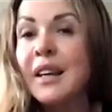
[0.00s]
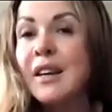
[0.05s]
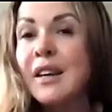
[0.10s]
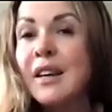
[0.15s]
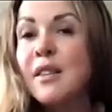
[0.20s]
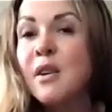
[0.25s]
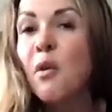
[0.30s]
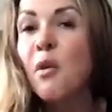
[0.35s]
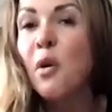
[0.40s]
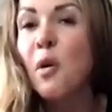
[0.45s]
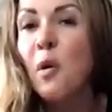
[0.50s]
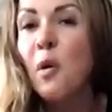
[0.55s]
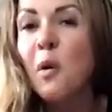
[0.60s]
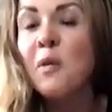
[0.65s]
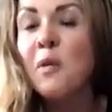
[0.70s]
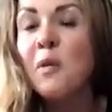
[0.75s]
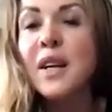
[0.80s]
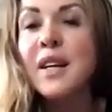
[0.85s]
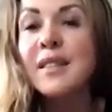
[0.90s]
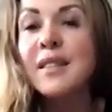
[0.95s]
So all
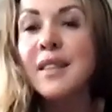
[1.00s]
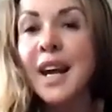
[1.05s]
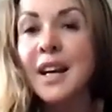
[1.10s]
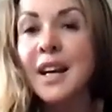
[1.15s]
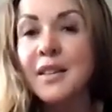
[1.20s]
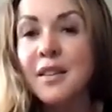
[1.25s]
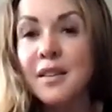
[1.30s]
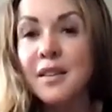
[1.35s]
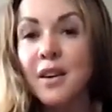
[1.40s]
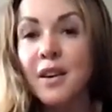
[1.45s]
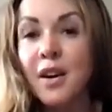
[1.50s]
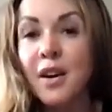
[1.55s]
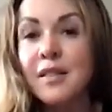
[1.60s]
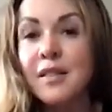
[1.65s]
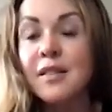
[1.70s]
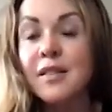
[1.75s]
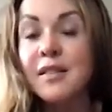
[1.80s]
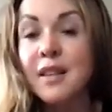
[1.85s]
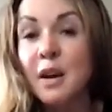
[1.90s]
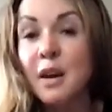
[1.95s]
of these
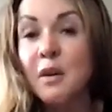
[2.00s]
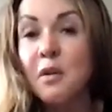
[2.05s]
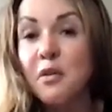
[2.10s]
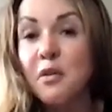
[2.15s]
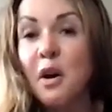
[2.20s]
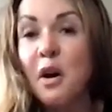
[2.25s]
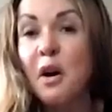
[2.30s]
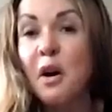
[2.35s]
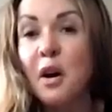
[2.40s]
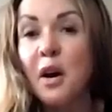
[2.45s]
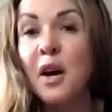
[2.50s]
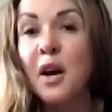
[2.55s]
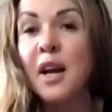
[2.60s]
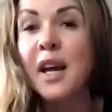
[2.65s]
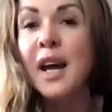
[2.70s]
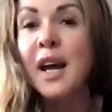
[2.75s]
exercises so far